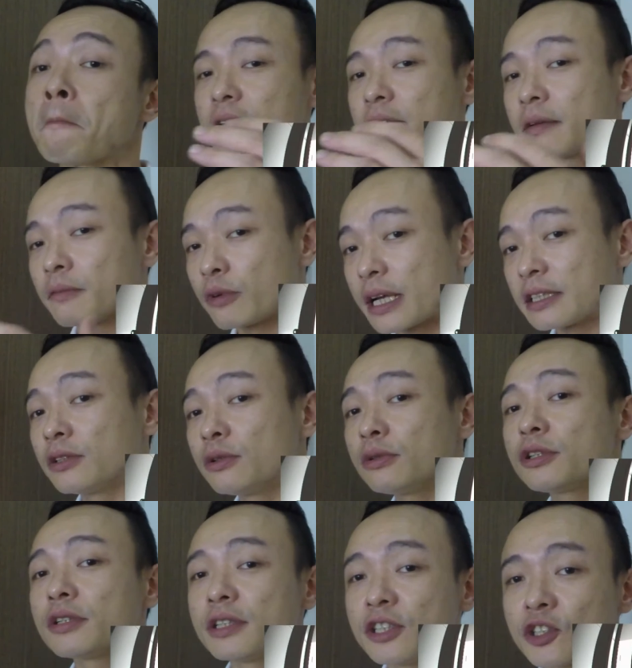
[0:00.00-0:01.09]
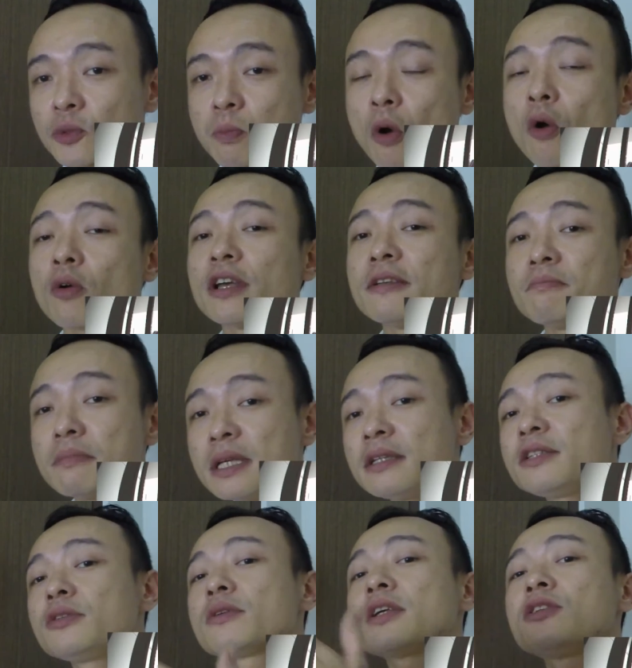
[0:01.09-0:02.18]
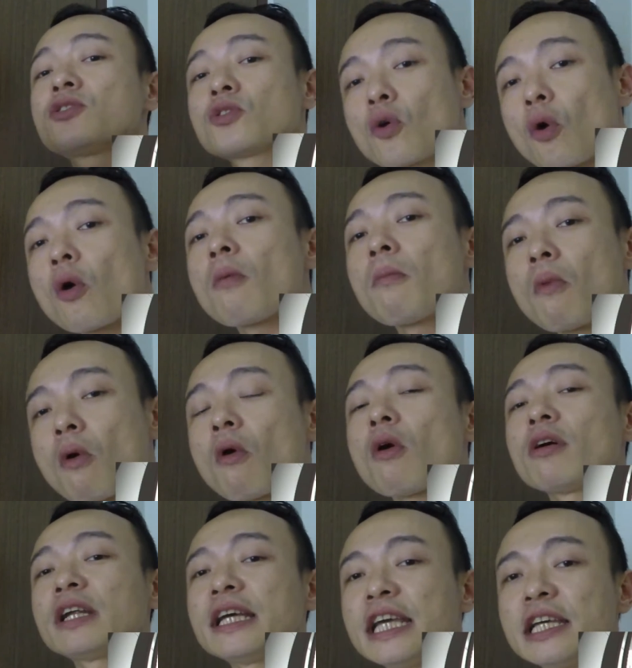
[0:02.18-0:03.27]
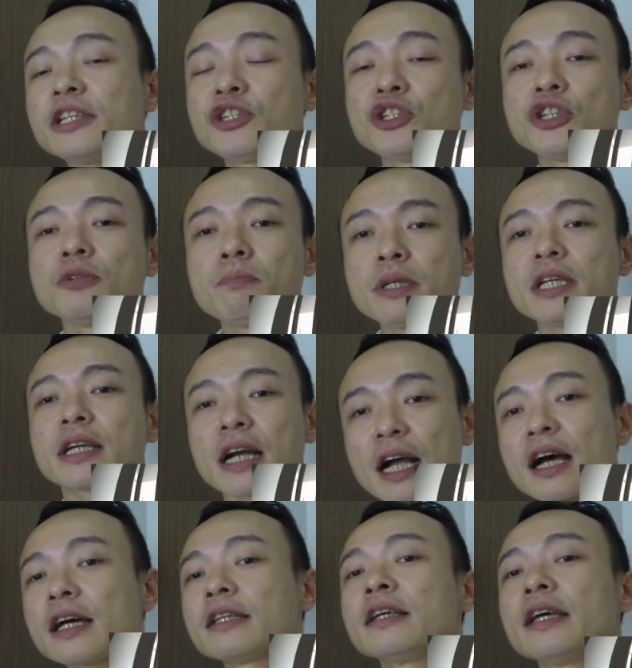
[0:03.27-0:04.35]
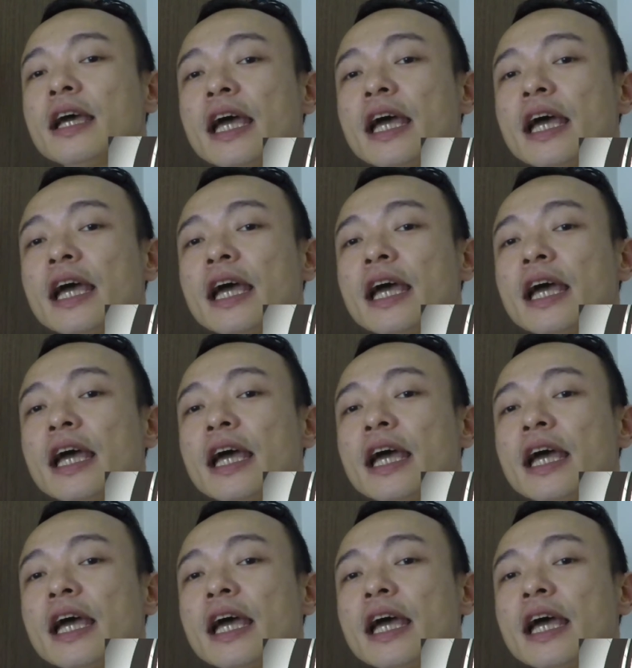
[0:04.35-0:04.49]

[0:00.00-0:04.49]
The resolution is small. It means you can store more on an HDB card,